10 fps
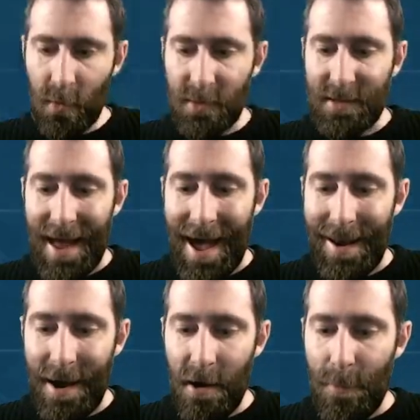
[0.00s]
We will
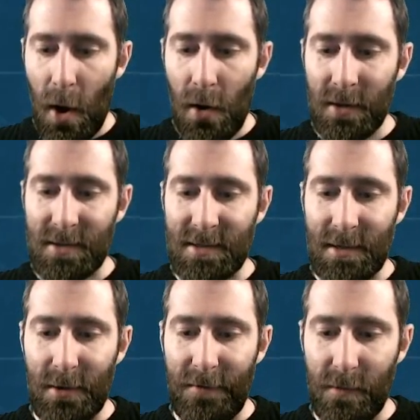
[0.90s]
scout our opponents and
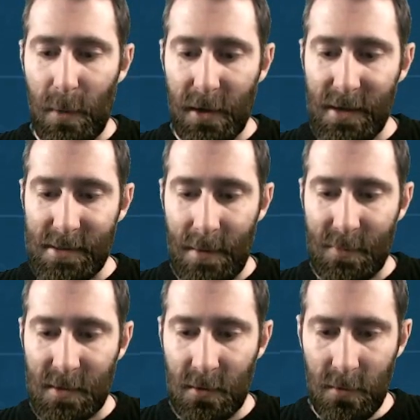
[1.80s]
see what everybody is
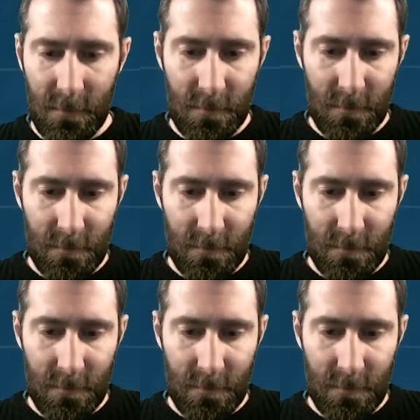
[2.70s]
up to.